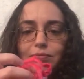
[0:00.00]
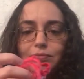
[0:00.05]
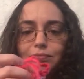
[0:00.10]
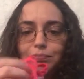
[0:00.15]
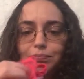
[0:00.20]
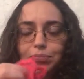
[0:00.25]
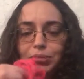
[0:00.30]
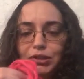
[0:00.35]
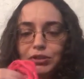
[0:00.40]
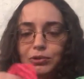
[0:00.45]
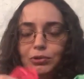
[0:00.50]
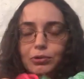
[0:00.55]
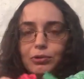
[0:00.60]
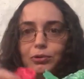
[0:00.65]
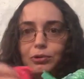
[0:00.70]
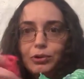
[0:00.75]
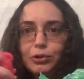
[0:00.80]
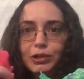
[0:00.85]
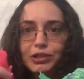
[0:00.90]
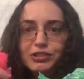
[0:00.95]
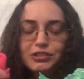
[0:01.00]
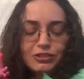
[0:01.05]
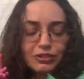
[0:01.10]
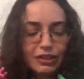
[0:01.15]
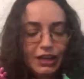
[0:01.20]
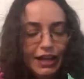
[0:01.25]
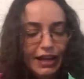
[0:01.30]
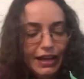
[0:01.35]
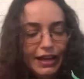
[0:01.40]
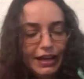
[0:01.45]
blue
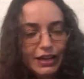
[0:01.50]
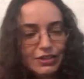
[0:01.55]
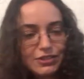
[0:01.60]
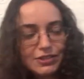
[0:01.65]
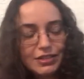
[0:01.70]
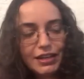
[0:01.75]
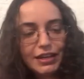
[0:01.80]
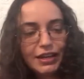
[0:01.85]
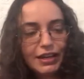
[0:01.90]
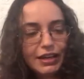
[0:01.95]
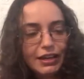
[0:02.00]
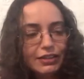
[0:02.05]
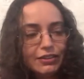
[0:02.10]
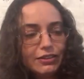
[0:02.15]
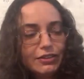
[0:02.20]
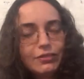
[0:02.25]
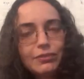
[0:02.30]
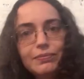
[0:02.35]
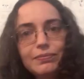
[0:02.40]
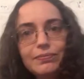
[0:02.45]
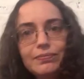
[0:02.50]
crystal eyes, and